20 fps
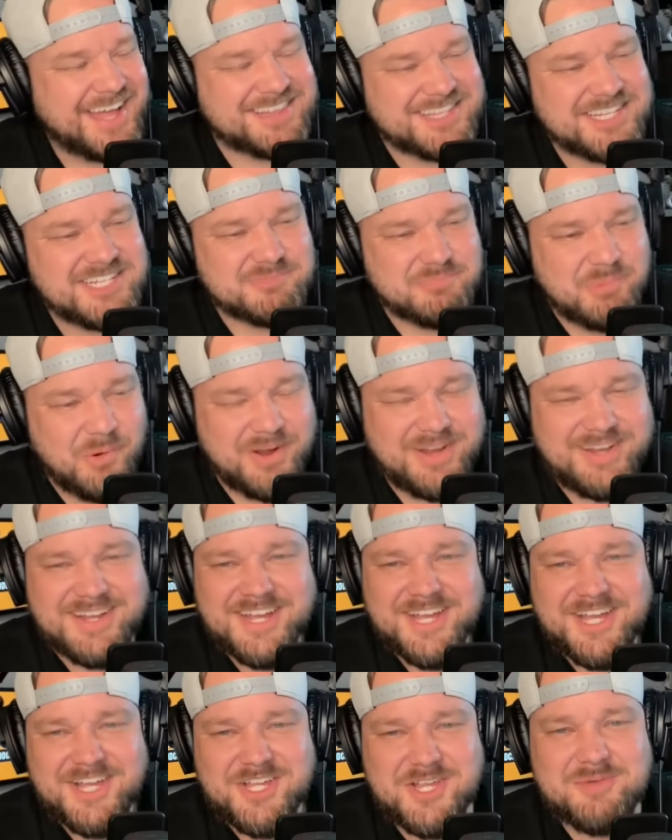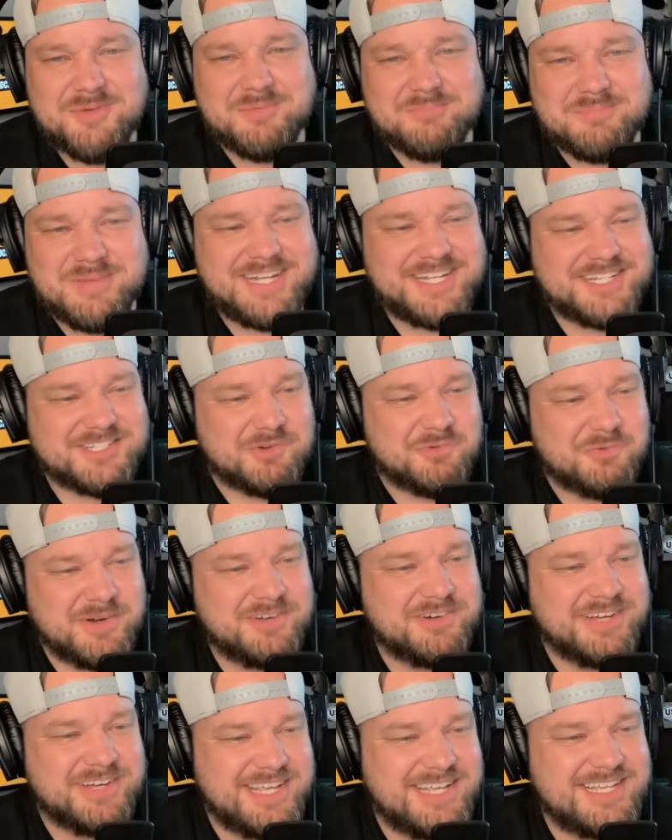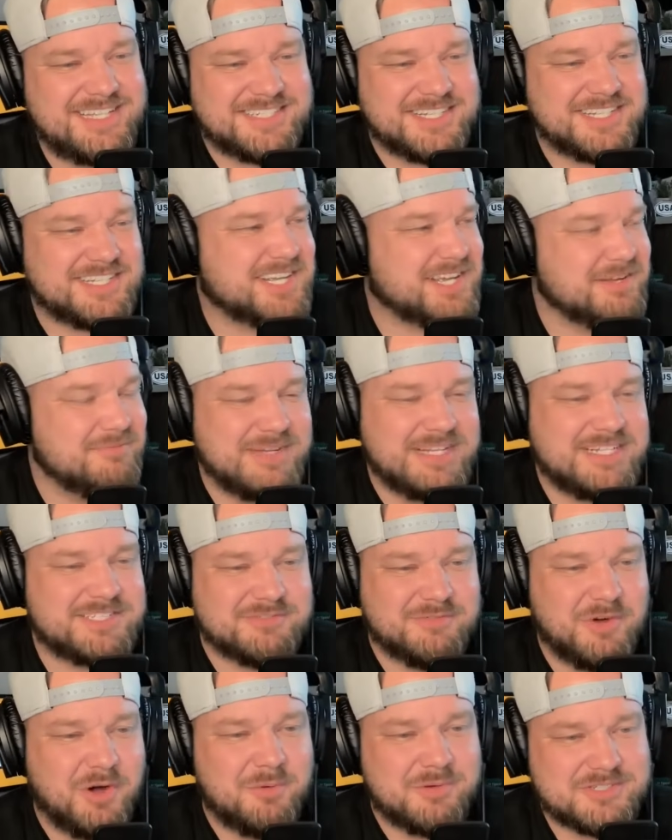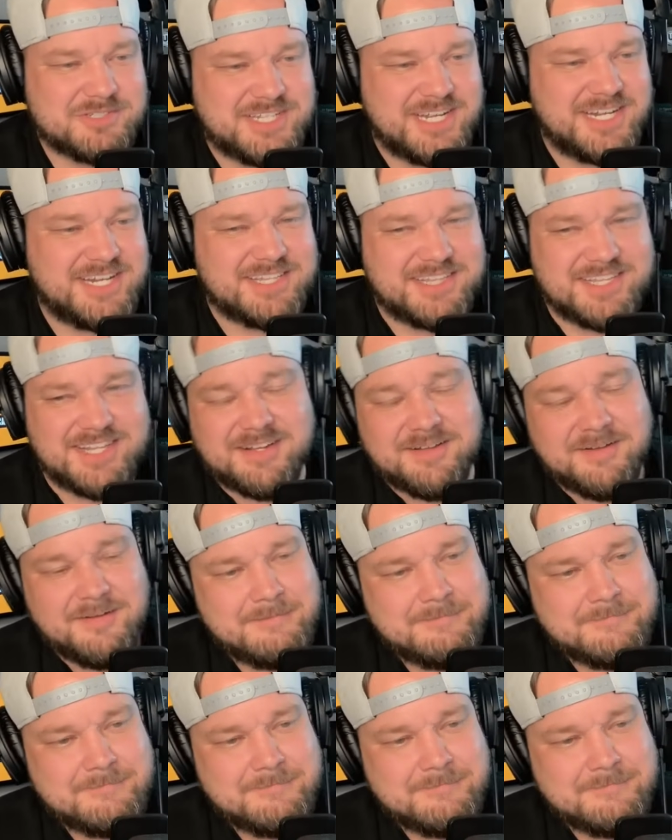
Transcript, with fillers: At this point, human beings are really easy to convince of almost anything.